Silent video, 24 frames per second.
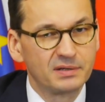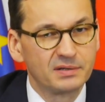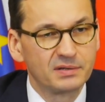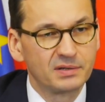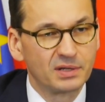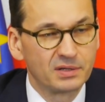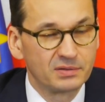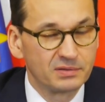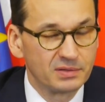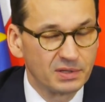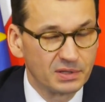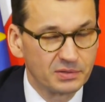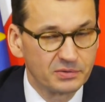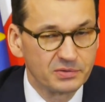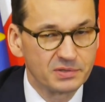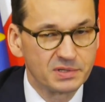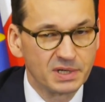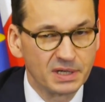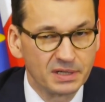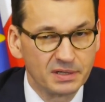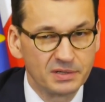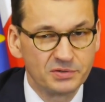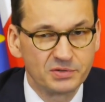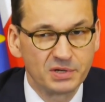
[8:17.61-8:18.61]
not to
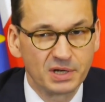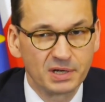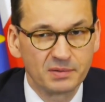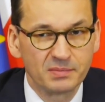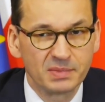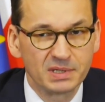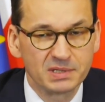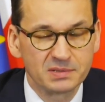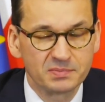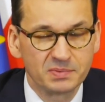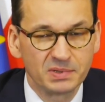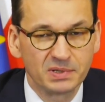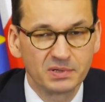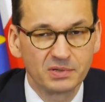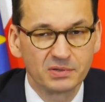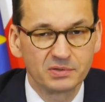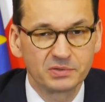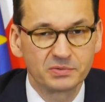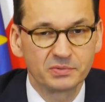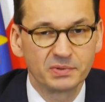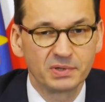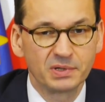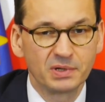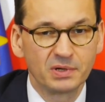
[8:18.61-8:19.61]
say the Germans,
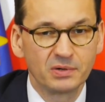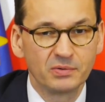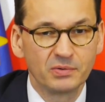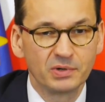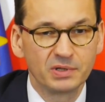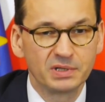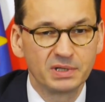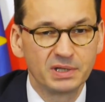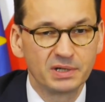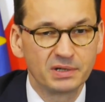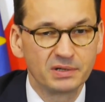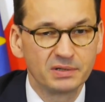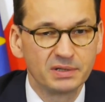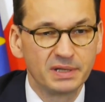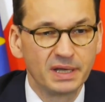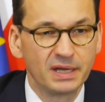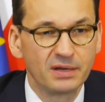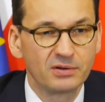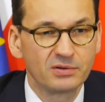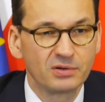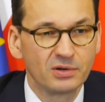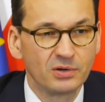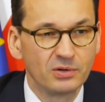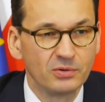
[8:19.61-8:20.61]
because we know what
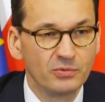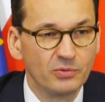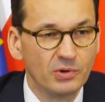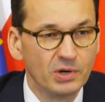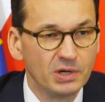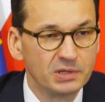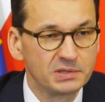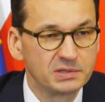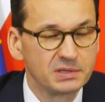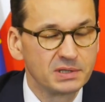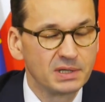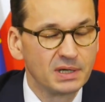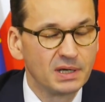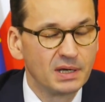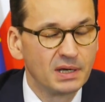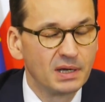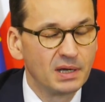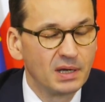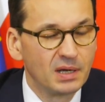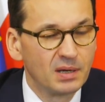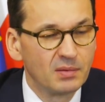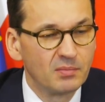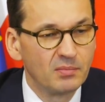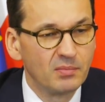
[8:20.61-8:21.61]
their role was,
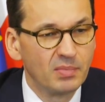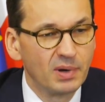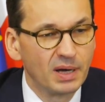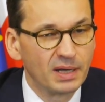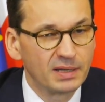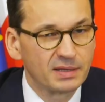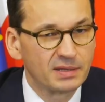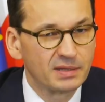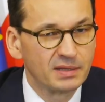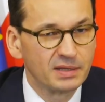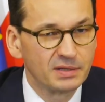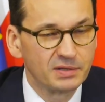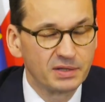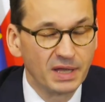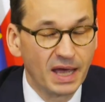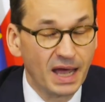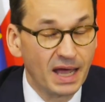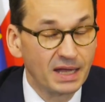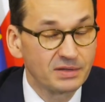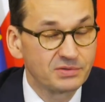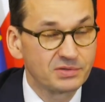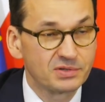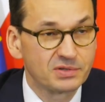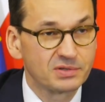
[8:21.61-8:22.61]
but the
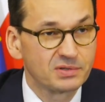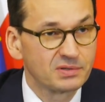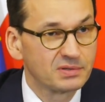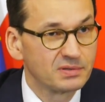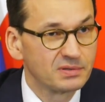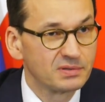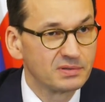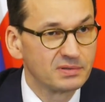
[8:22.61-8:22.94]
Dutch,